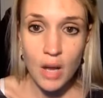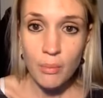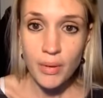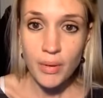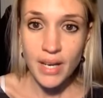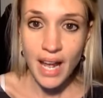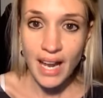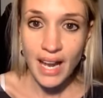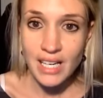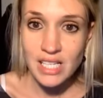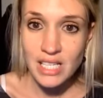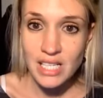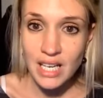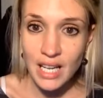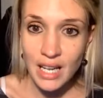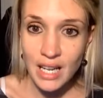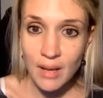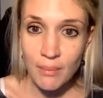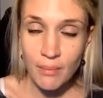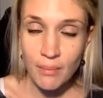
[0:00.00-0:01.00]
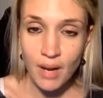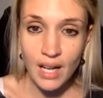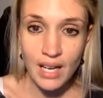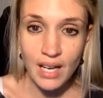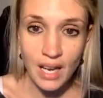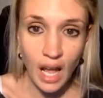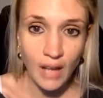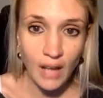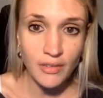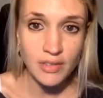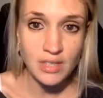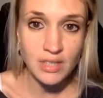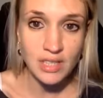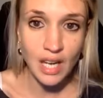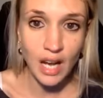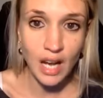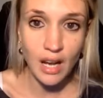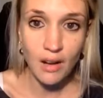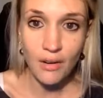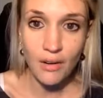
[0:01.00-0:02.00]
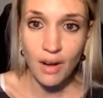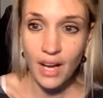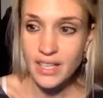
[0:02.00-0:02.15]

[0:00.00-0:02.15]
But actually in my lifestyle,